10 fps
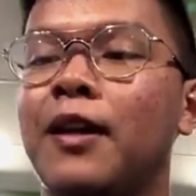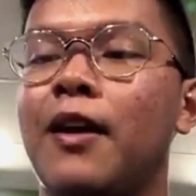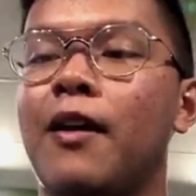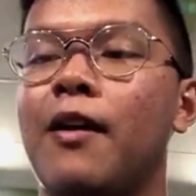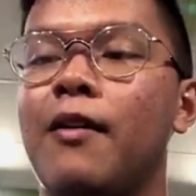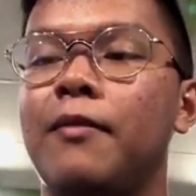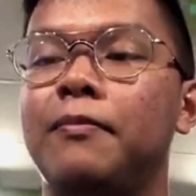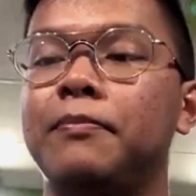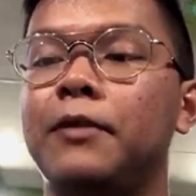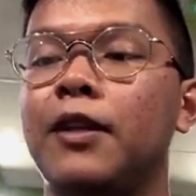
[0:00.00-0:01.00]

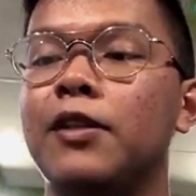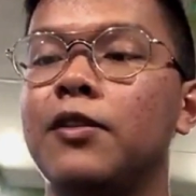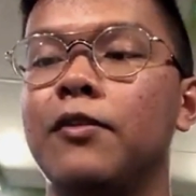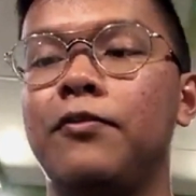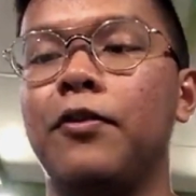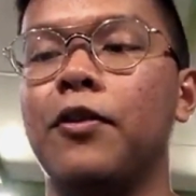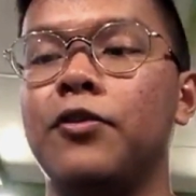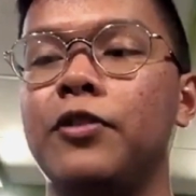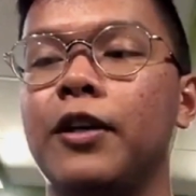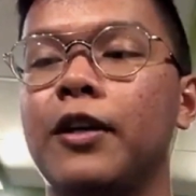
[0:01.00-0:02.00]
And it is good for
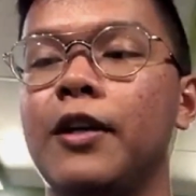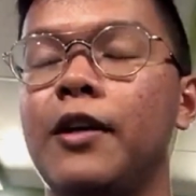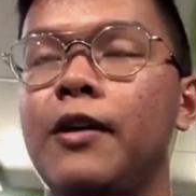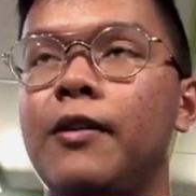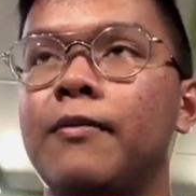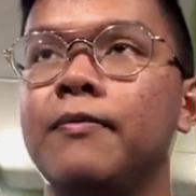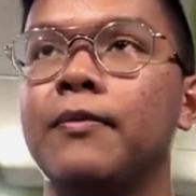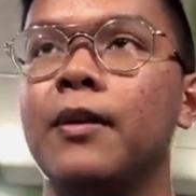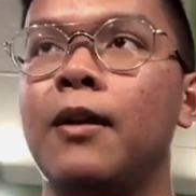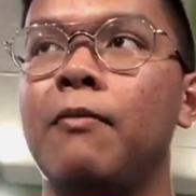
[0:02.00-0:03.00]
drinking
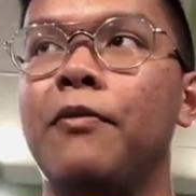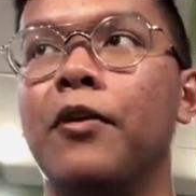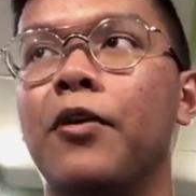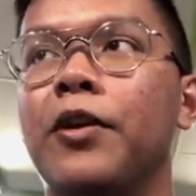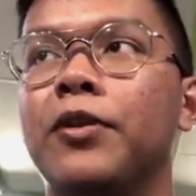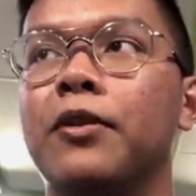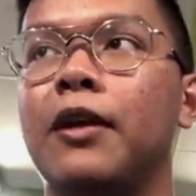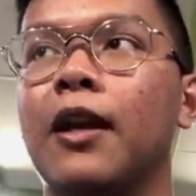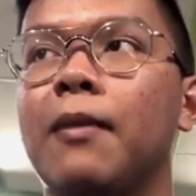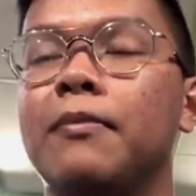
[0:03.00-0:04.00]
before going to the
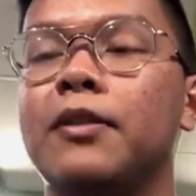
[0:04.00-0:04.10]
club.